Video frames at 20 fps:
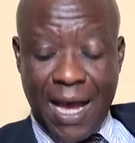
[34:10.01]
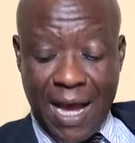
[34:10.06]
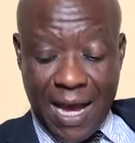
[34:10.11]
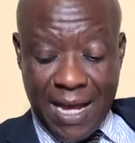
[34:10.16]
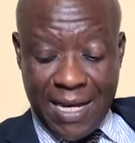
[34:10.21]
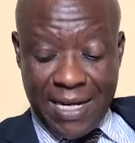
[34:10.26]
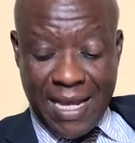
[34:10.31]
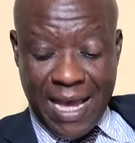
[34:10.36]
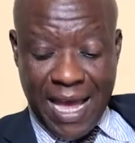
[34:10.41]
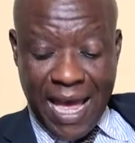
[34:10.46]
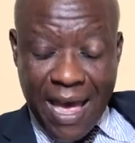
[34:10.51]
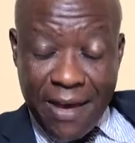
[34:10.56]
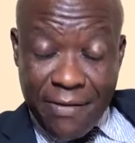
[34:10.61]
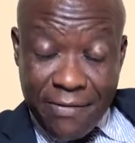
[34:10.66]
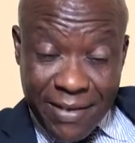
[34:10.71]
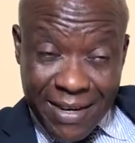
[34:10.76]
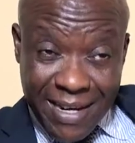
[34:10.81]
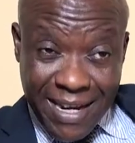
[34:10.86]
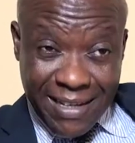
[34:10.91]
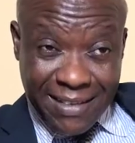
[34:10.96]
and the
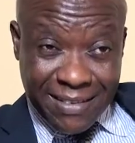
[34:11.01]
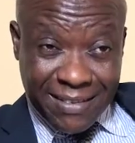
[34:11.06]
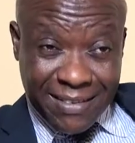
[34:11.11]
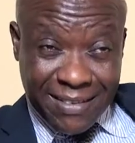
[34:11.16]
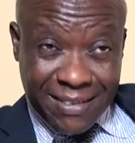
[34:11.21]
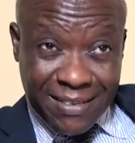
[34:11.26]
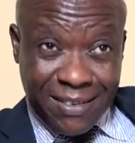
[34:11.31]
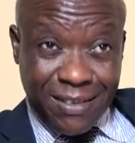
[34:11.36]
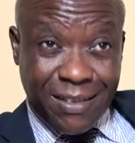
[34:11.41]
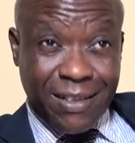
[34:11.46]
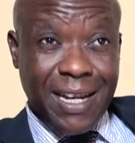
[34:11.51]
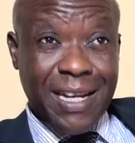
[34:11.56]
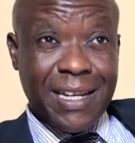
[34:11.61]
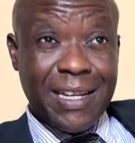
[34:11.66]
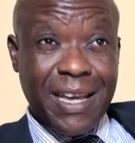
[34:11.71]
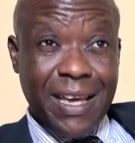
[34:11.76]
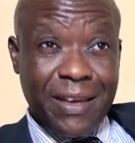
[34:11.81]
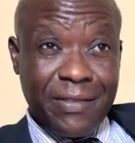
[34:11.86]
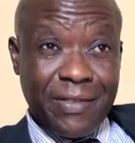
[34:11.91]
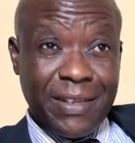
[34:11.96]

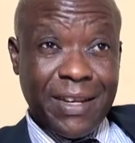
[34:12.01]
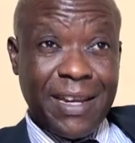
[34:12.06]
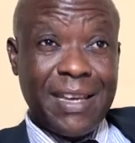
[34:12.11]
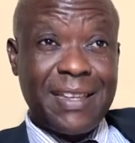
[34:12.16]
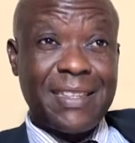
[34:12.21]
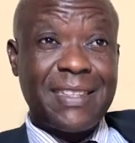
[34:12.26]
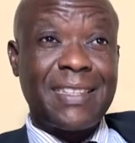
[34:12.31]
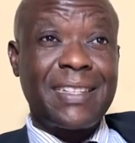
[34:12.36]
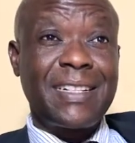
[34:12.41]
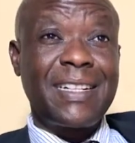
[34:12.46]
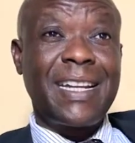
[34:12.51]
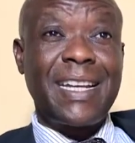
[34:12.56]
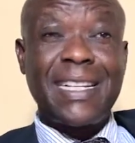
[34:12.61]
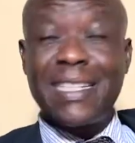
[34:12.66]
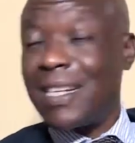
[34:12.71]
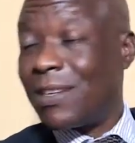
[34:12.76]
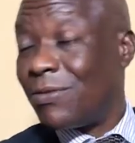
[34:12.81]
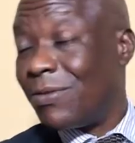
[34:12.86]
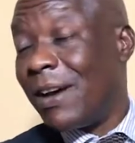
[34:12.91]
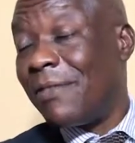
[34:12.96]
evidence
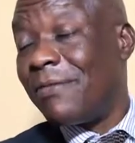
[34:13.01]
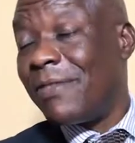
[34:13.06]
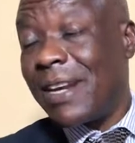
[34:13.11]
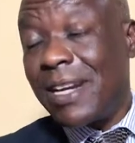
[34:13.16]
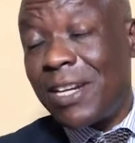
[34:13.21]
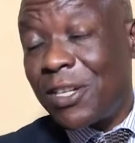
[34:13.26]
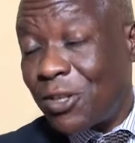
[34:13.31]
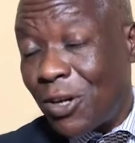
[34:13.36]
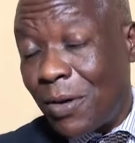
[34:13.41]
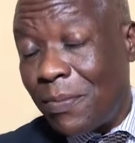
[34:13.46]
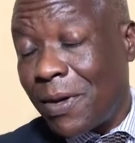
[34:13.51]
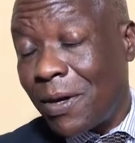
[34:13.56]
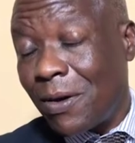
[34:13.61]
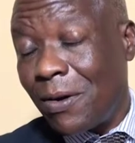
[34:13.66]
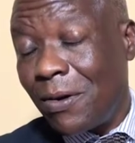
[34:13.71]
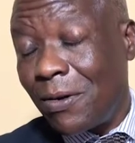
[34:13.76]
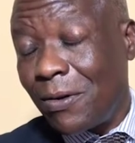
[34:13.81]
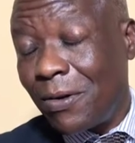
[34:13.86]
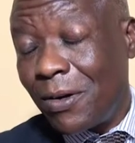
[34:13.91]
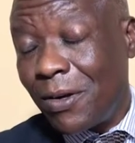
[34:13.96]
related were very
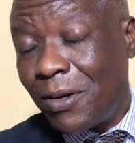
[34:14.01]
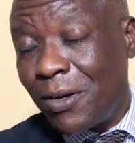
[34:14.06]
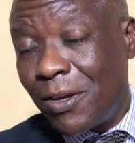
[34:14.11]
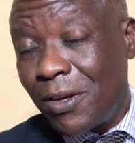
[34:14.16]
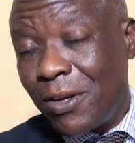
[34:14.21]
topical.